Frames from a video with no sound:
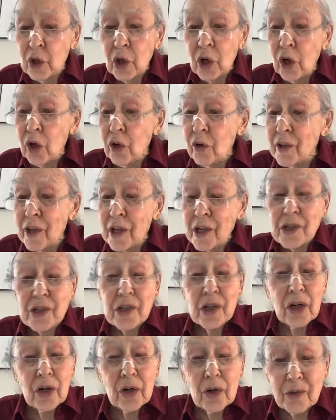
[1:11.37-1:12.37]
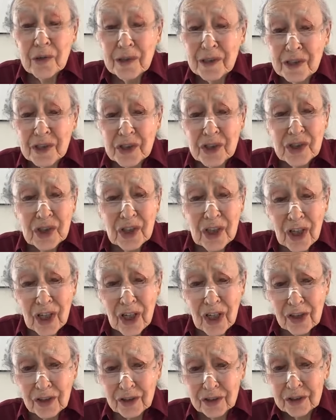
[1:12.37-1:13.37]
All they know is
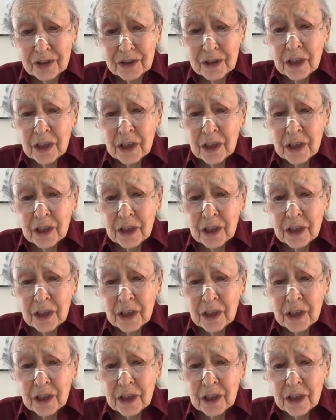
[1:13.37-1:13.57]
salt,